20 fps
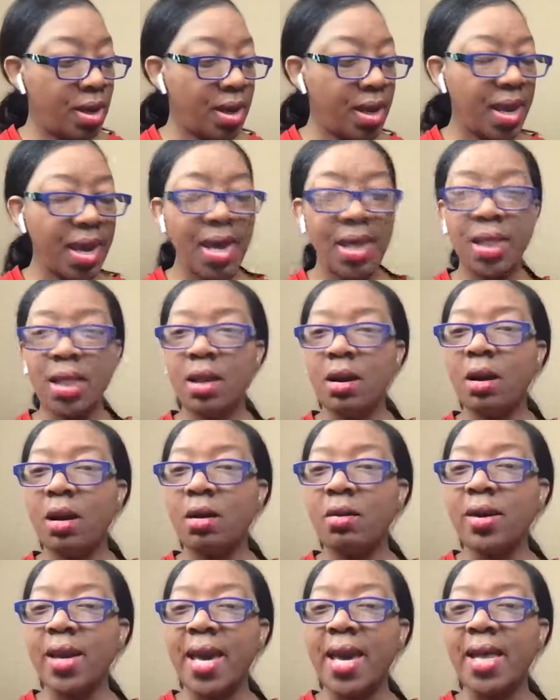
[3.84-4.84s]

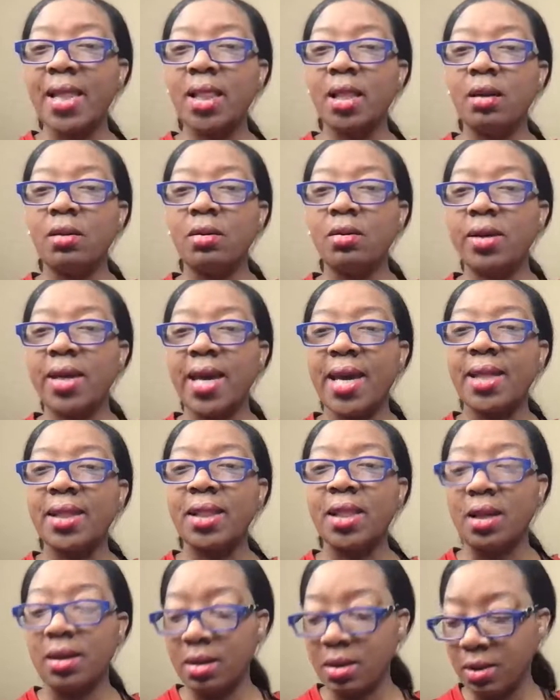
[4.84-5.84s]

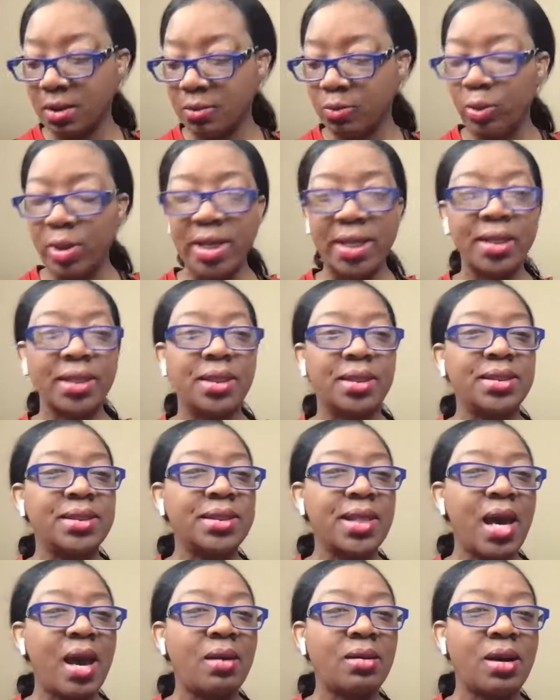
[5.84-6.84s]
Hello. We're going to
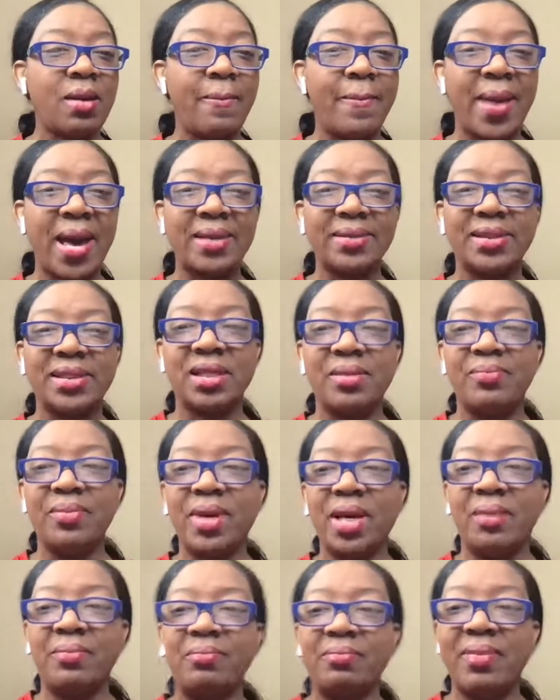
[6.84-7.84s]
talk about some
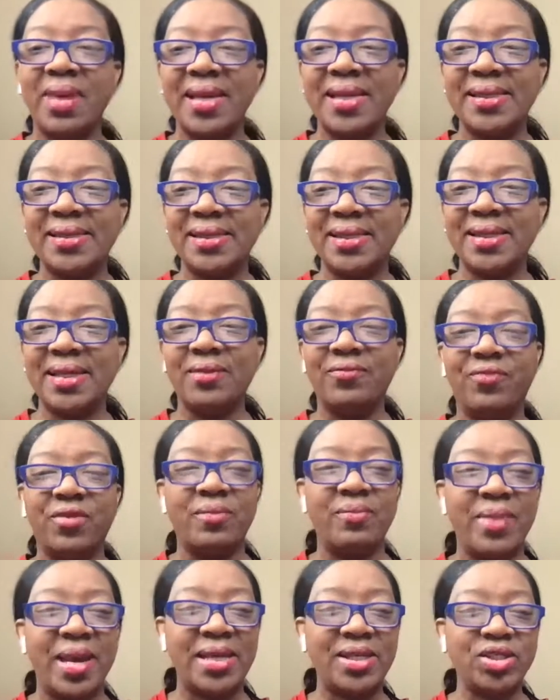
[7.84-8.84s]
amazing
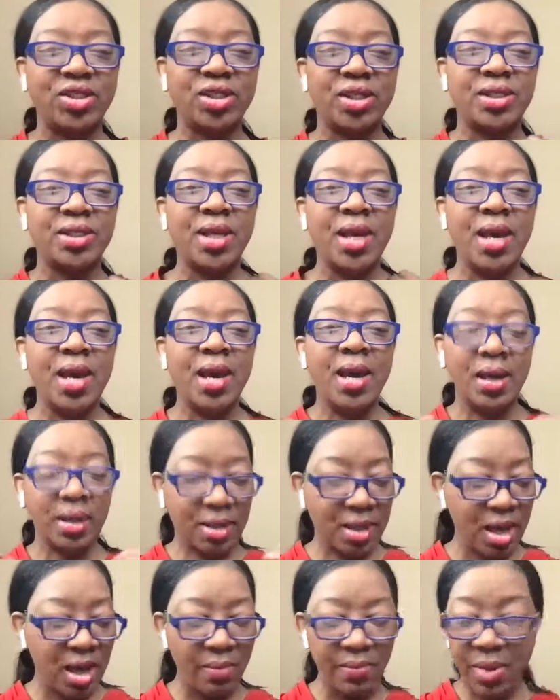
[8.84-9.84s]
information.
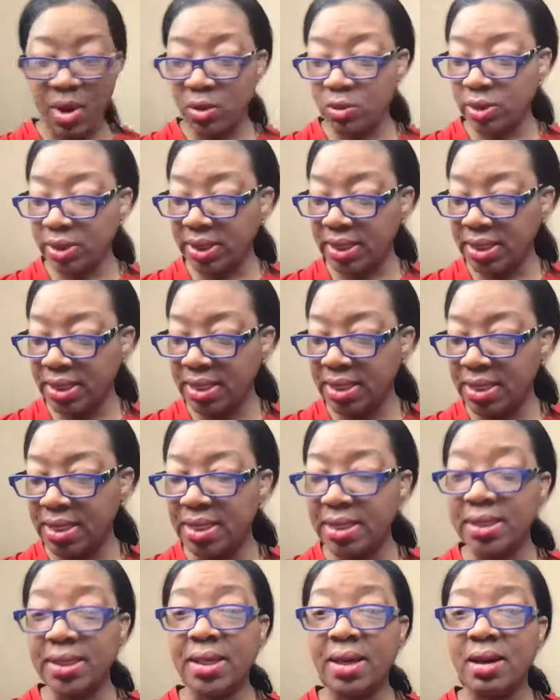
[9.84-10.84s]
Come on
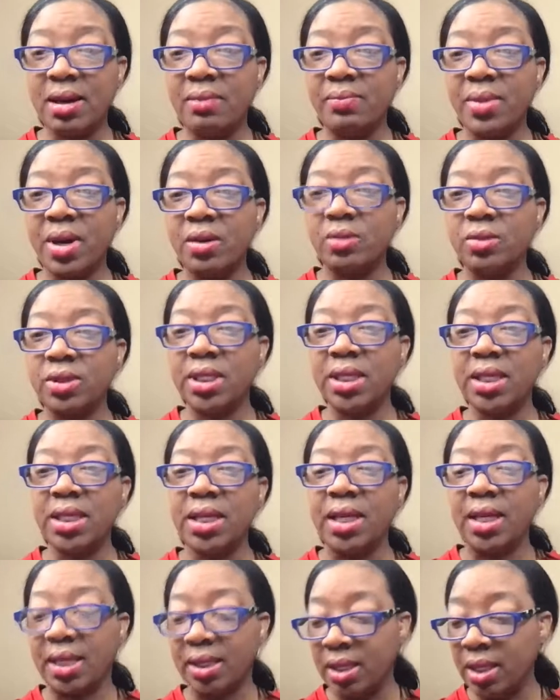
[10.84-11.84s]

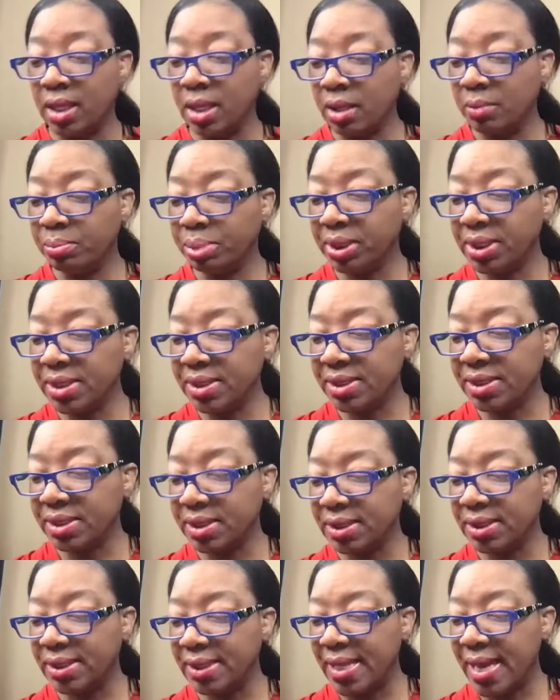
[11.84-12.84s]
in. Please
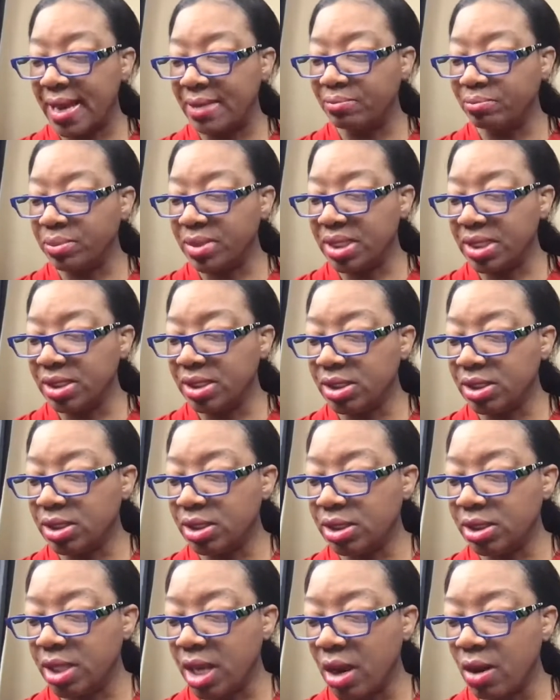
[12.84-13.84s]
let me
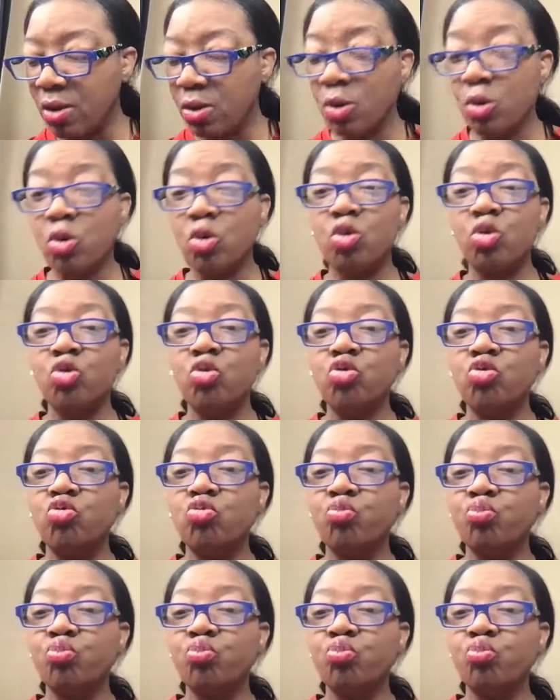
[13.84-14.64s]
know